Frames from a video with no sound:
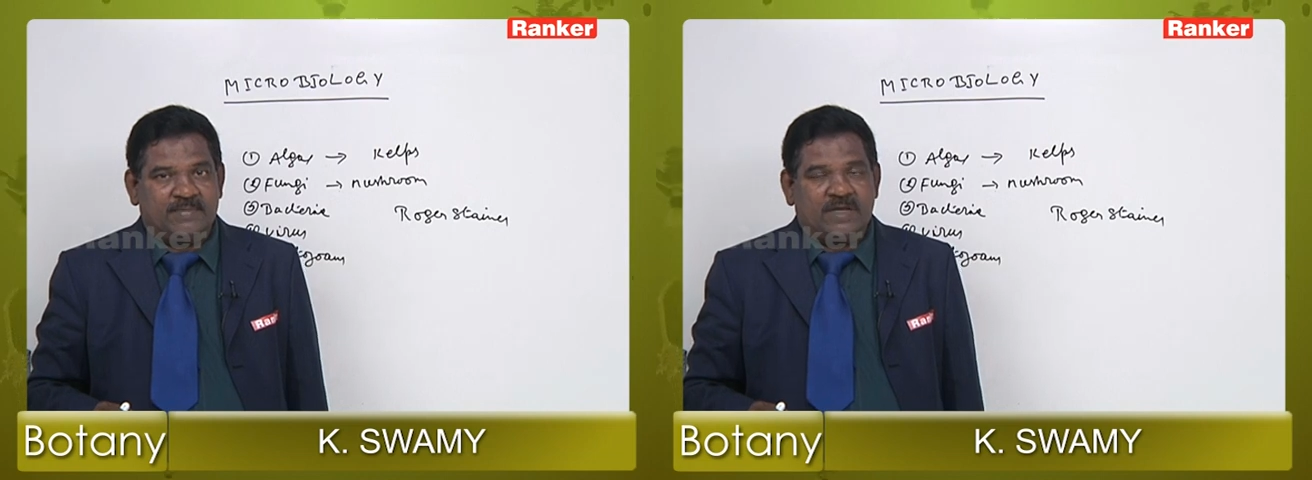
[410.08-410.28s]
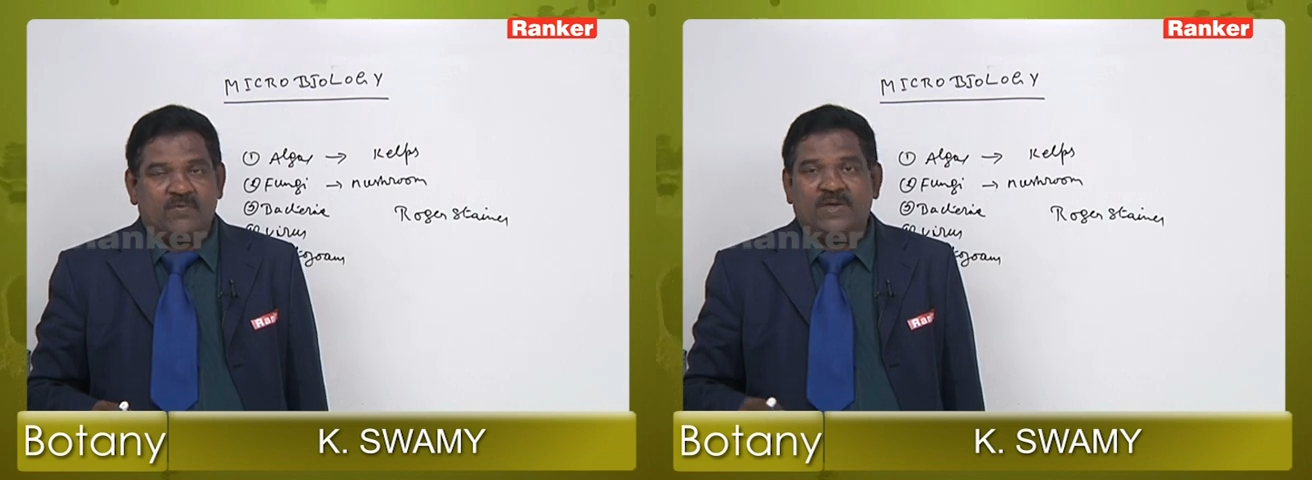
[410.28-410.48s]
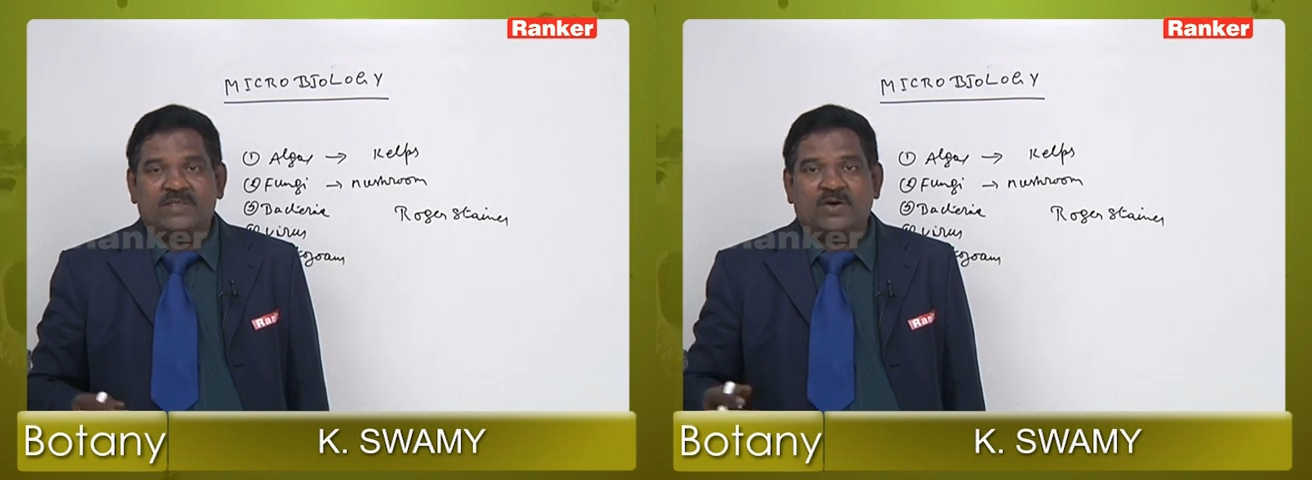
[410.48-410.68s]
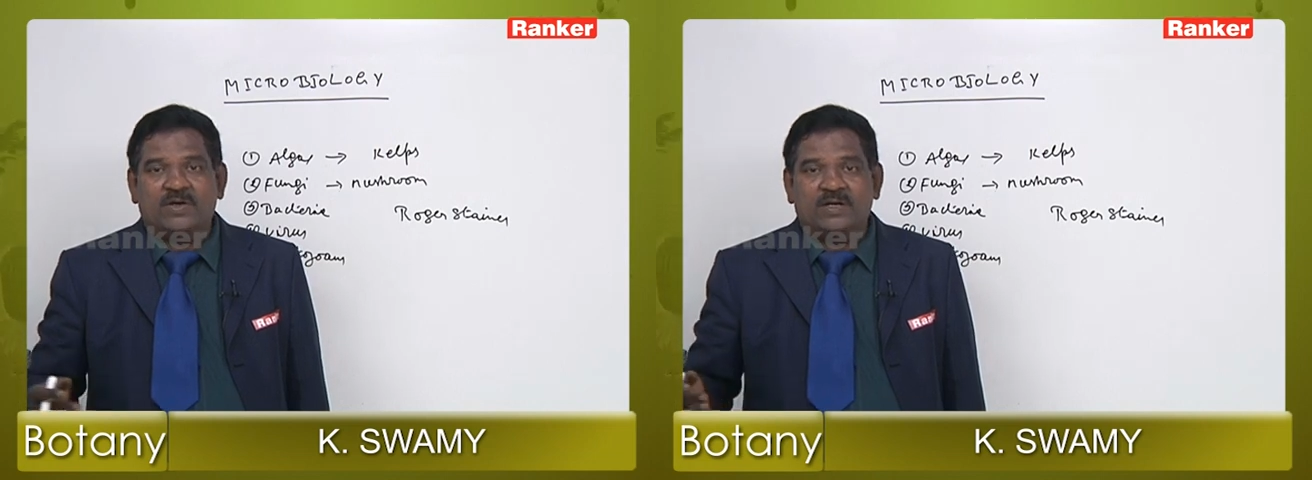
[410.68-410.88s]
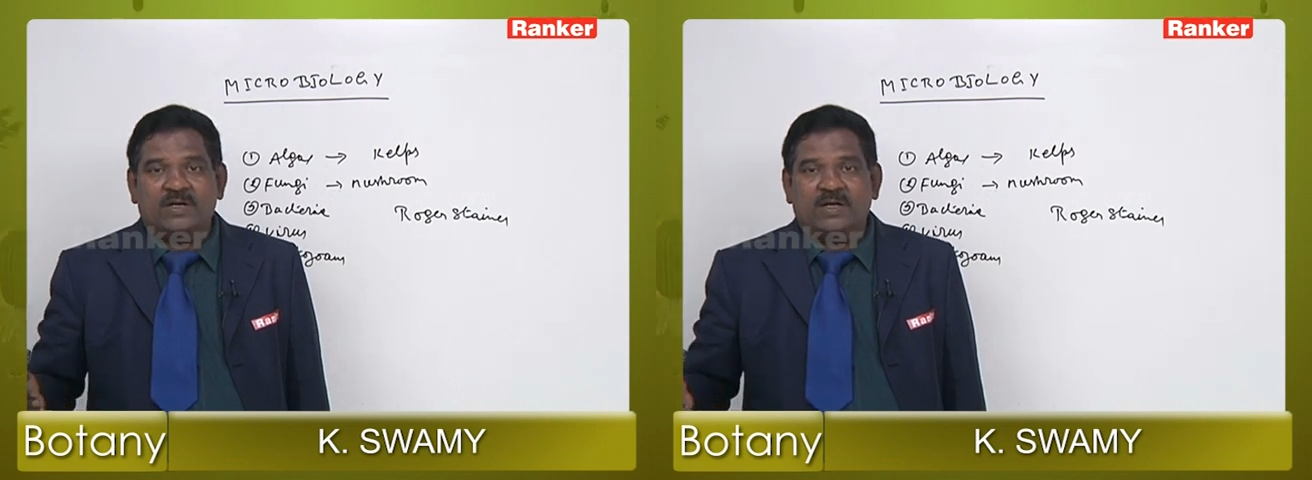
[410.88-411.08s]

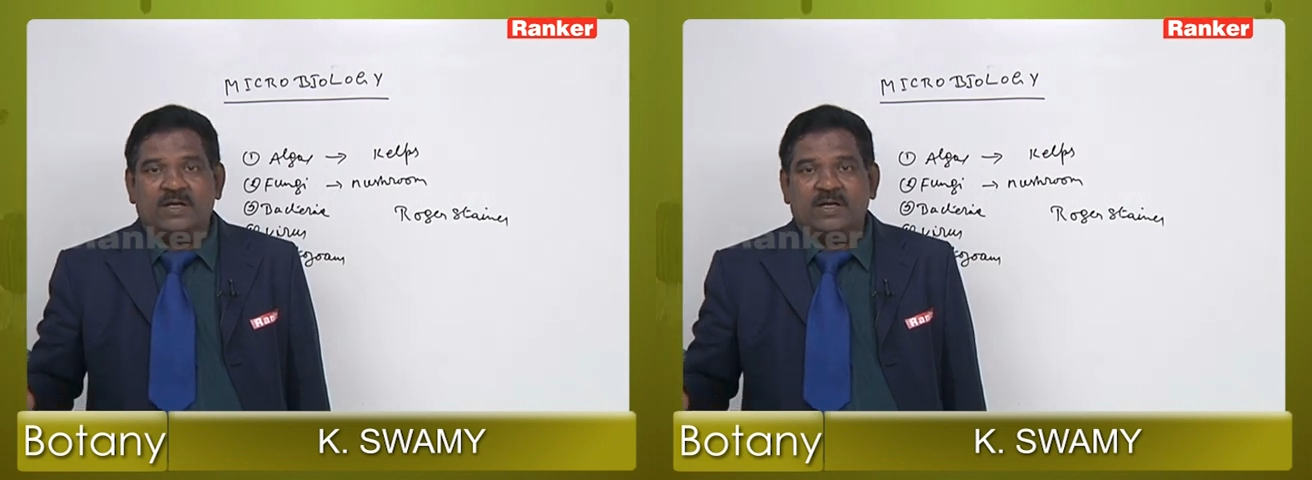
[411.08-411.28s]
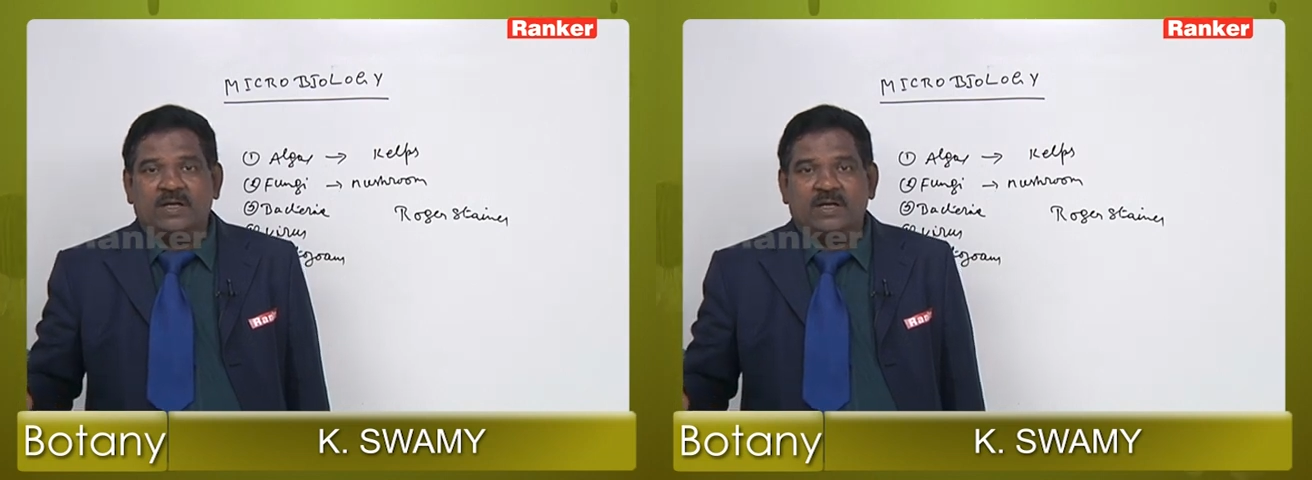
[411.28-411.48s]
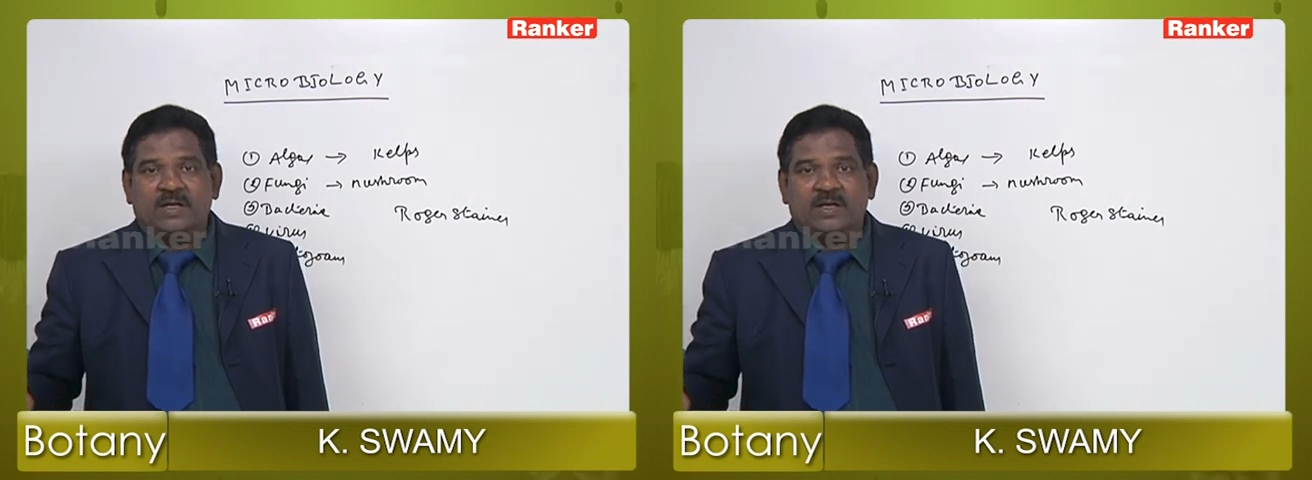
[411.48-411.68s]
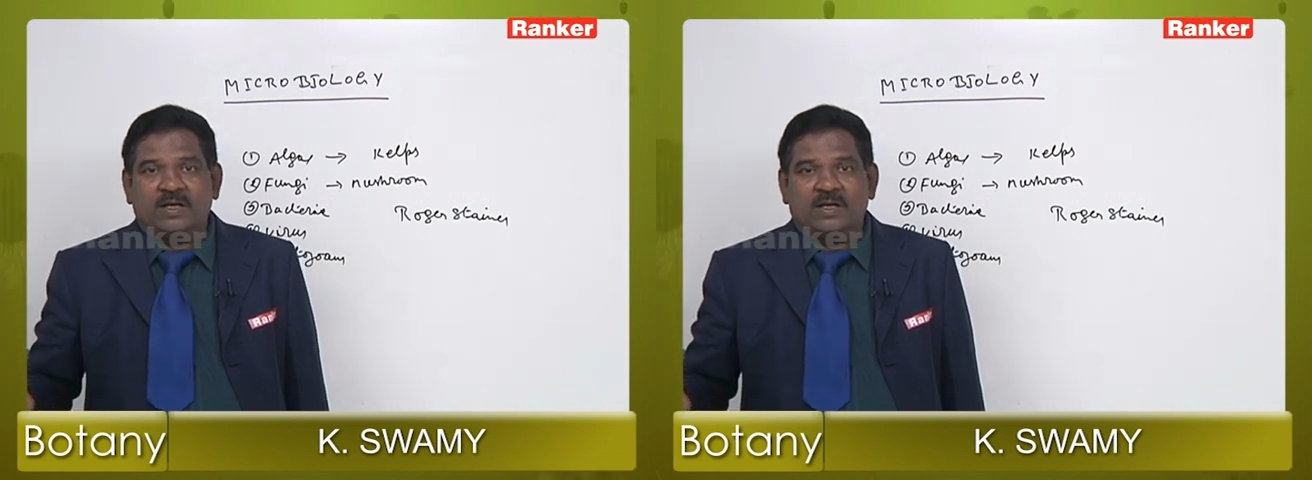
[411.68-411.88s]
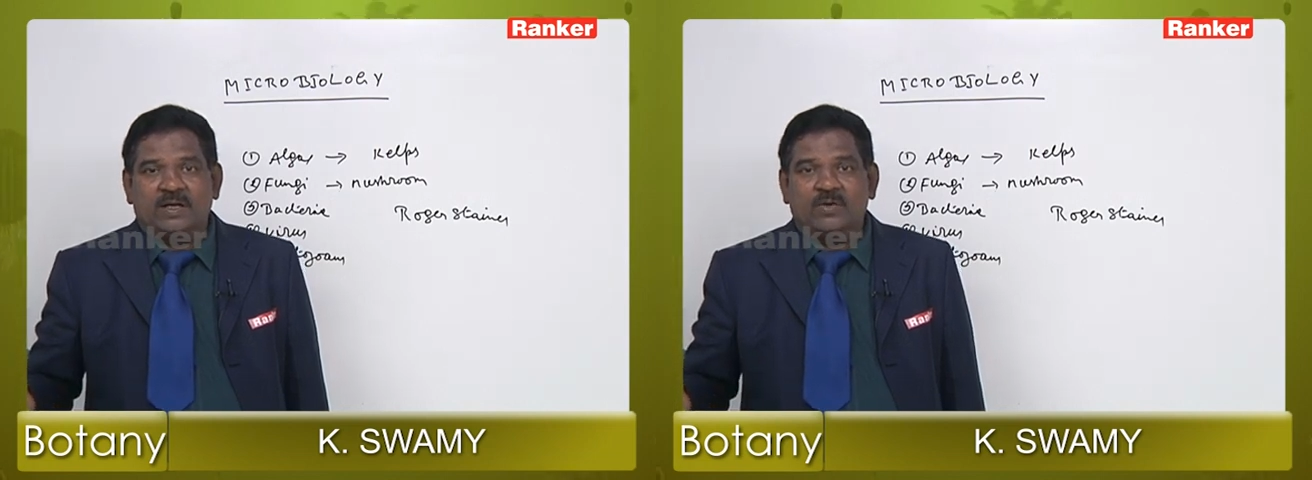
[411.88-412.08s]
Without
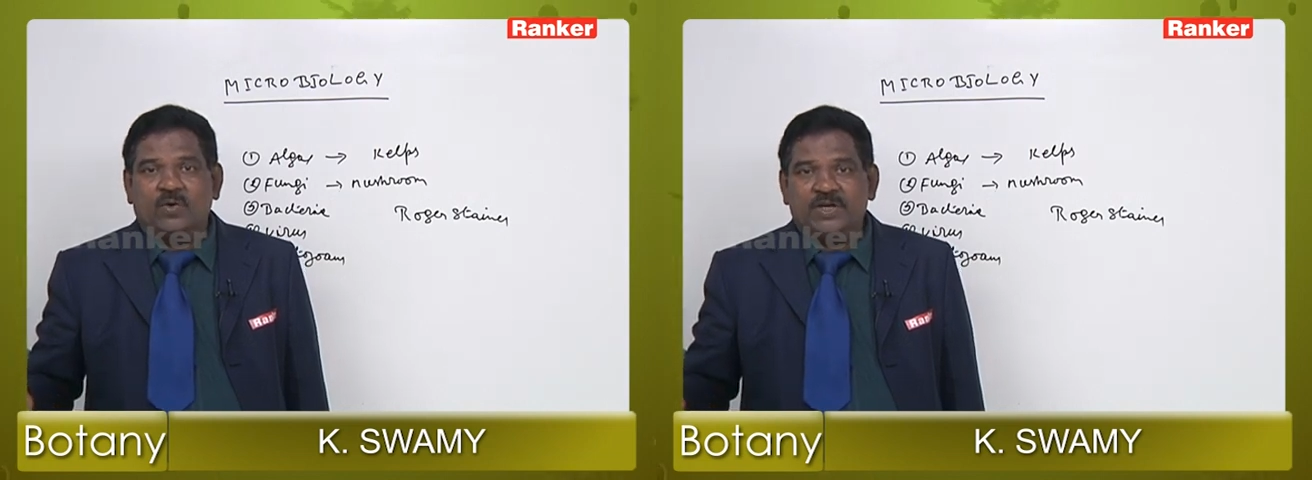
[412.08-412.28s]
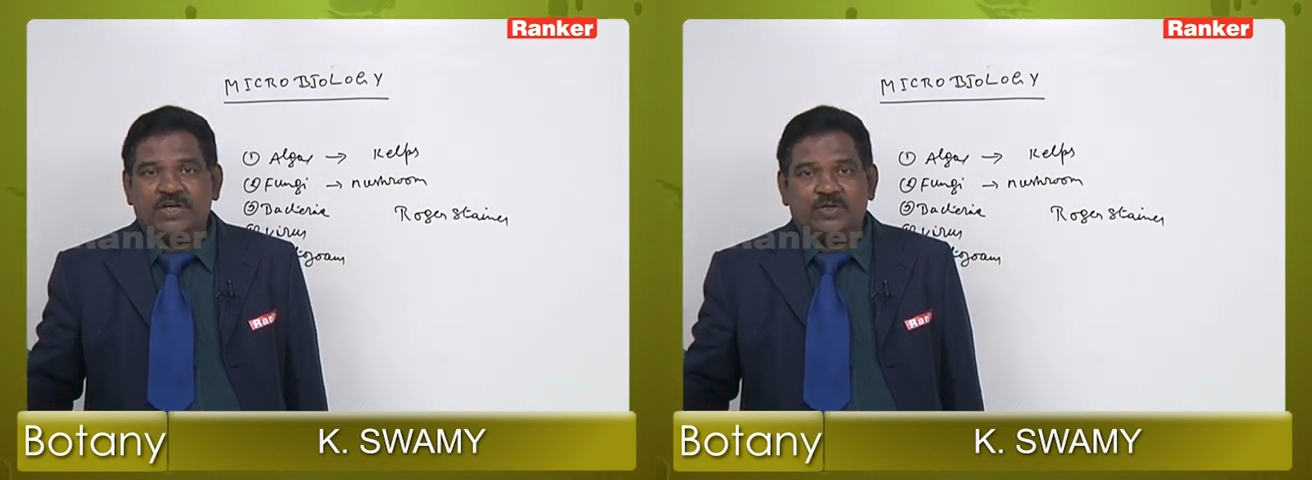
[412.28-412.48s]
no need